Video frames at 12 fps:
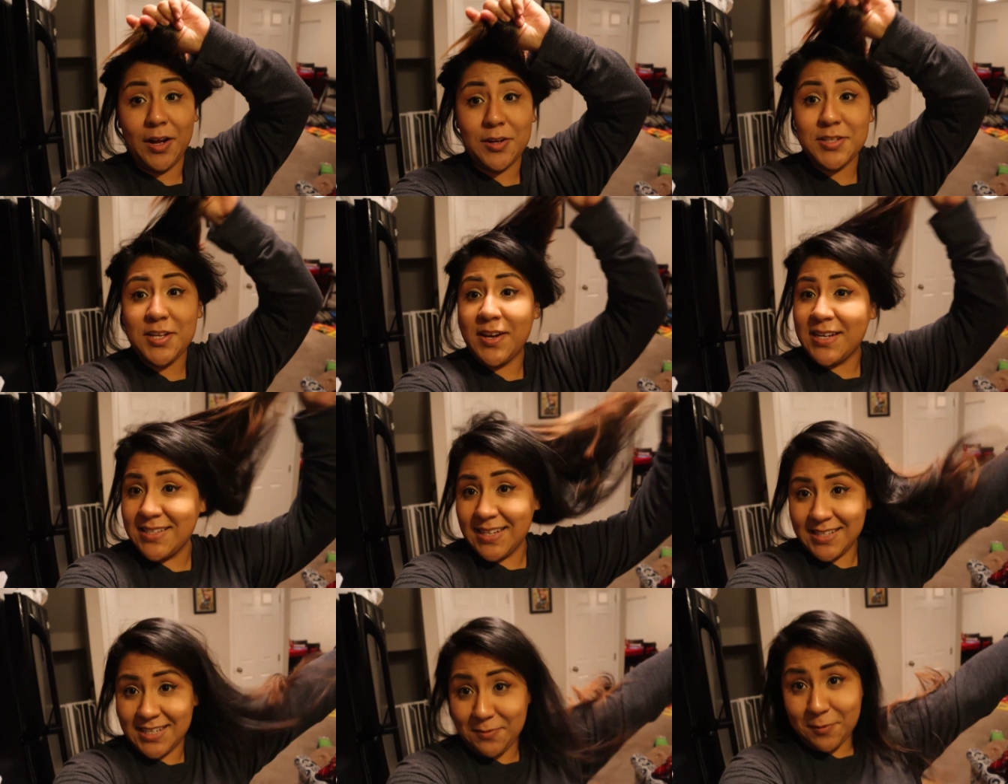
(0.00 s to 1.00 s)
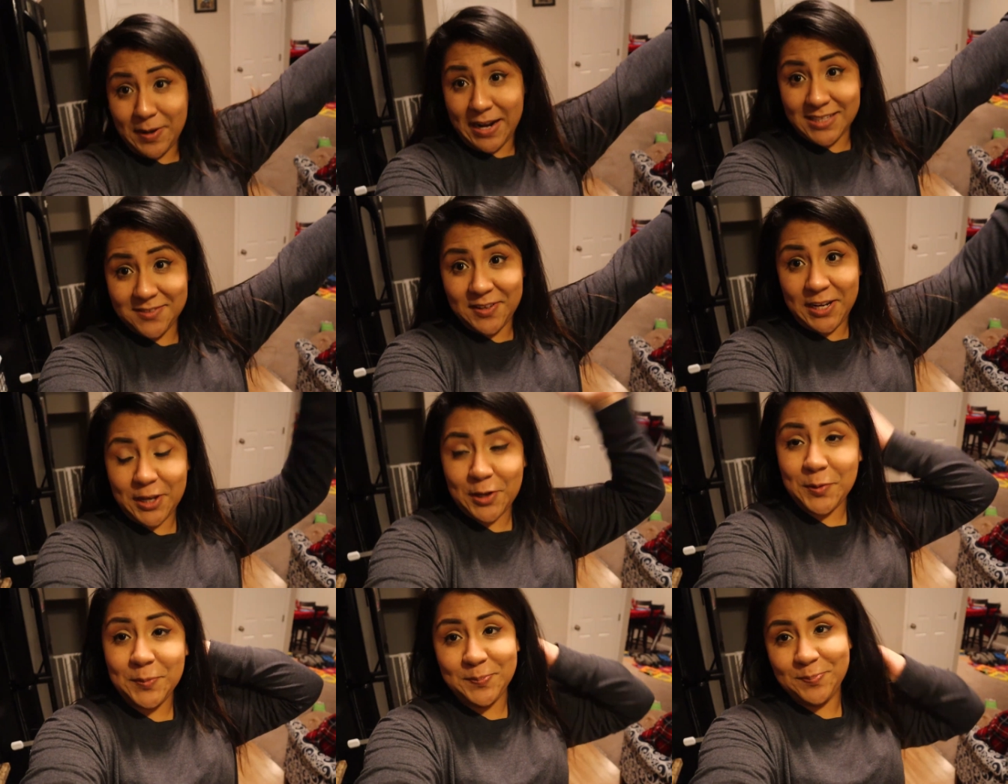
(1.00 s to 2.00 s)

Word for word: I'll see you guys next time on my next video.